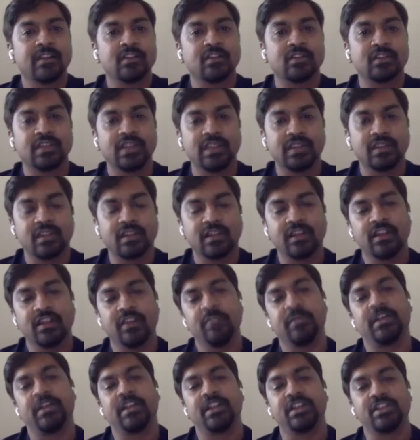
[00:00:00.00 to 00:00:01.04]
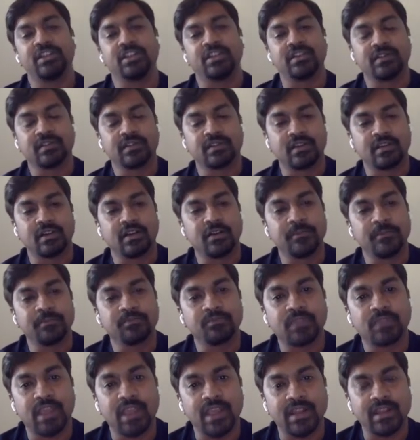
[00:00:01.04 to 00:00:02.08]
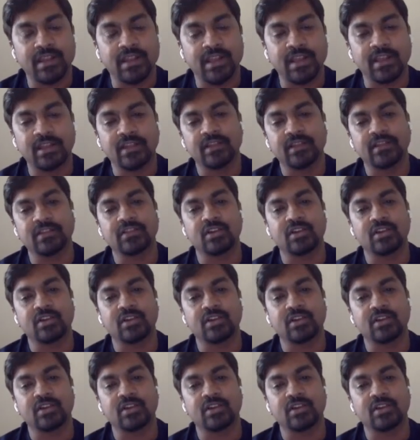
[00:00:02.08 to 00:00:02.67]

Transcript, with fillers: So these are the limitations. Um, and then